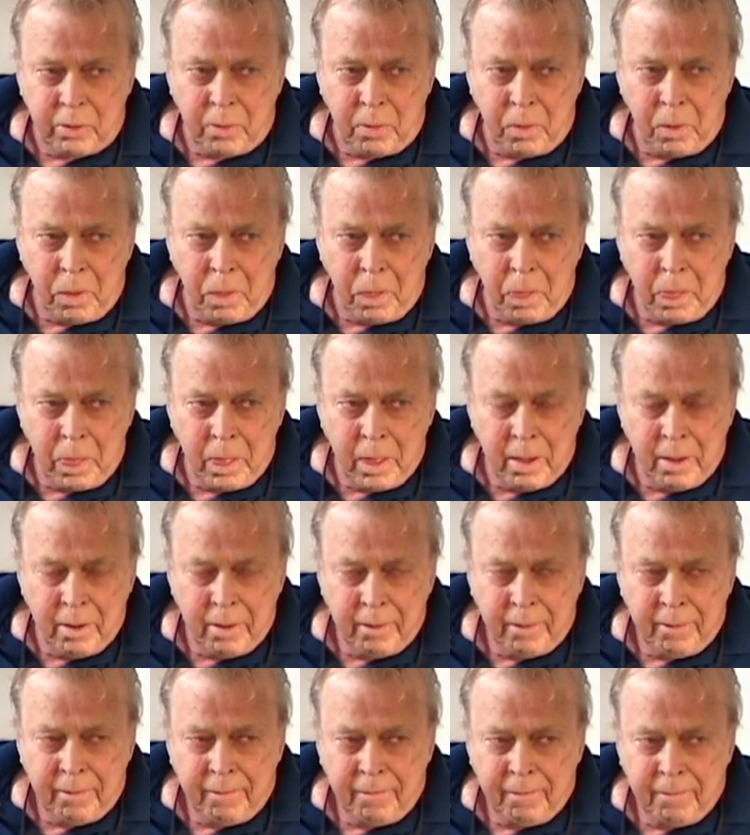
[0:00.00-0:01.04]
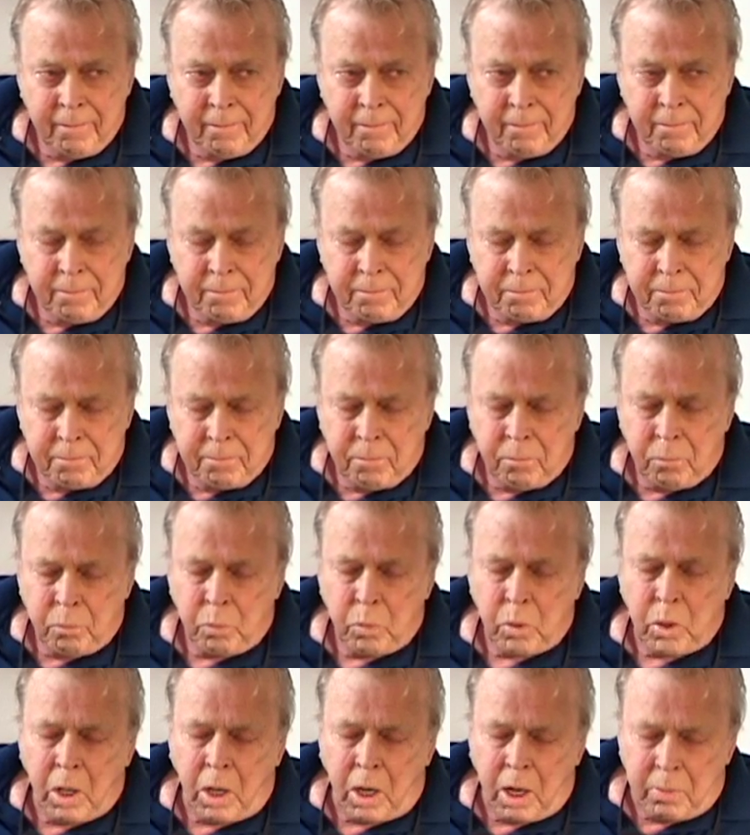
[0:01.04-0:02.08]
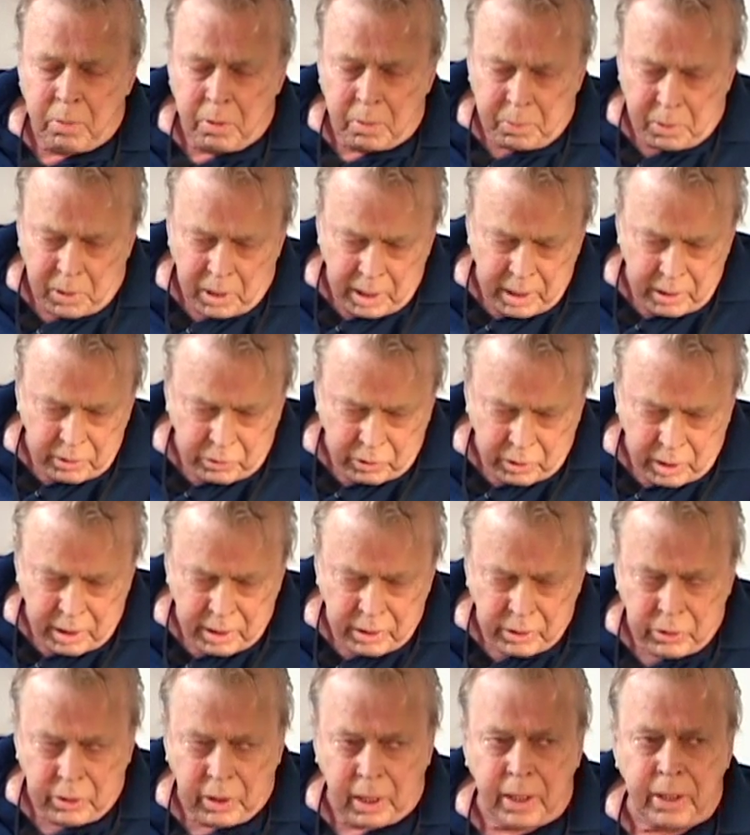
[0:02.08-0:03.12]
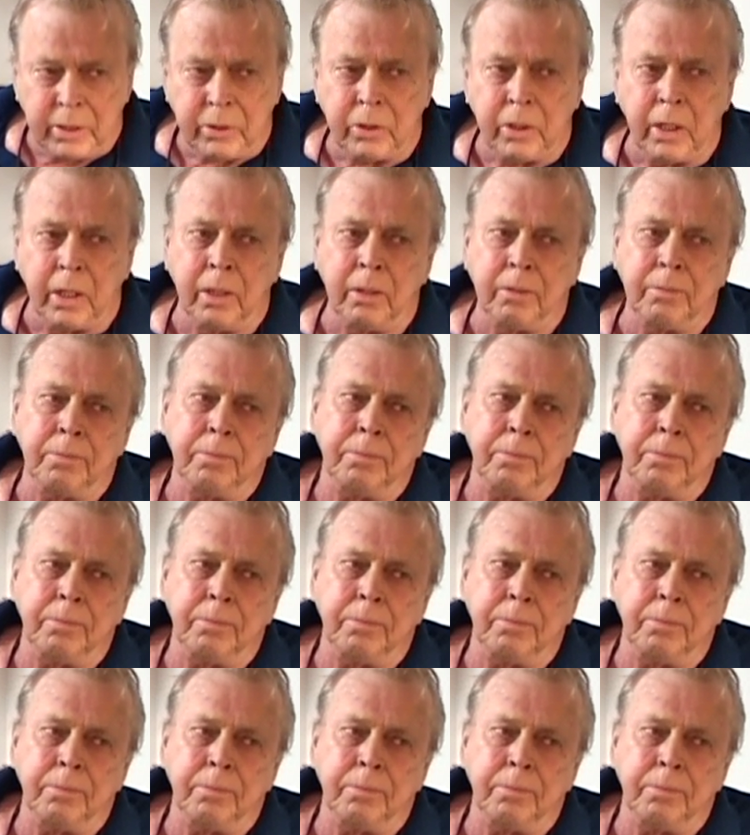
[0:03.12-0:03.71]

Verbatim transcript: Which is now Harbor Place to Harbor Place and the Science Center.